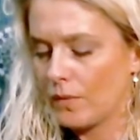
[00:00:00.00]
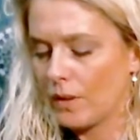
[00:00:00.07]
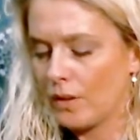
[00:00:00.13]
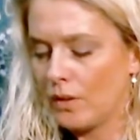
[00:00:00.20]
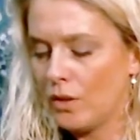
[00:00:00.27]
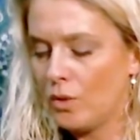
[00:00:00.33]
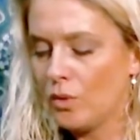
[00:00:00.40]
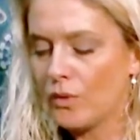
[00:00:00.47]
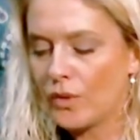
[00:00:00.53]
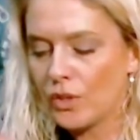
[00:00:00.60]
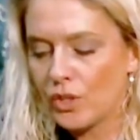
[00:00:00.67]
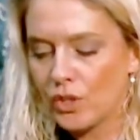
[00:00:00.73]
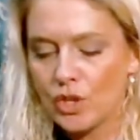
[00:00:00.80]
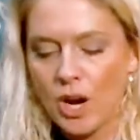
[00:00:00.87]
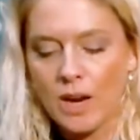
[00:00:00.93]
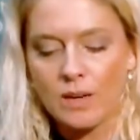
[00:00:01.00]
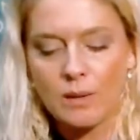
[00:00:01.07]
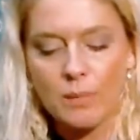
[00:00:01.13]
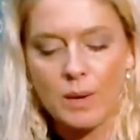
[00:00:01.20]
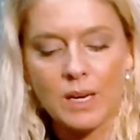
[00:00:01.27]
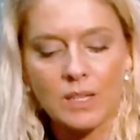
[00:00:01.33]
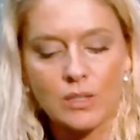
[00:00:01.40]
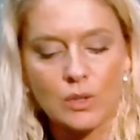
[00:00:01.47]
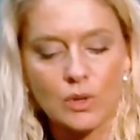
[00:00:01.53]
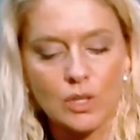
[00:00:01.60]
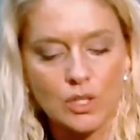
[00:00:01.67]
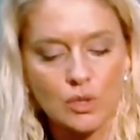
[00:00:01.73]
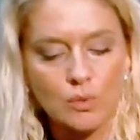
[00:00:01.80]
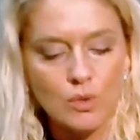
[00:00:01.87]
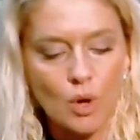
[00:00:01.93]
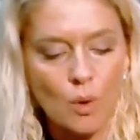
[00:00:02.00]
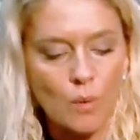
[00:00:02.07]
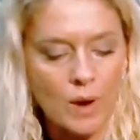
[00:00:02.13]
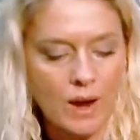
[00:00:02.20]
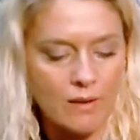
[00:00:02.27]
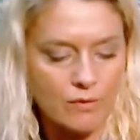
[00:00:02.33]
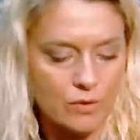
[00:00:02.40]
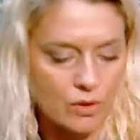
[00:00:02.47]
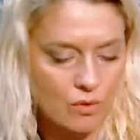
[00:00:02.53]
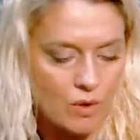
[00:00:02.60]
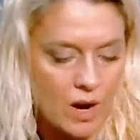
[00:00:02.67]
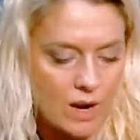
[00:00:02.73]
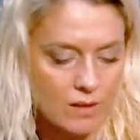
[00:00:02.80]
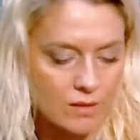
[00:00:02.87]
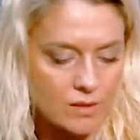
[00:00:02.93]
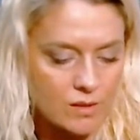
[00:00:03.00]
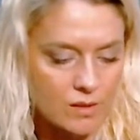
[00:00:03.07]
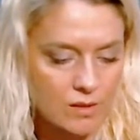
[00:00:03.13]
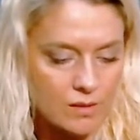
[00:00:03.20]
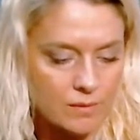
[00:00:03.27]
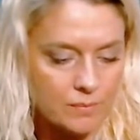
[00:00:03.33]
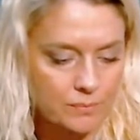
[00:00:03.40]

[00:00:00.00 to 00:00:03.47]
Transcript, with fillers: The universe is trying to make it so that you don't have regrets.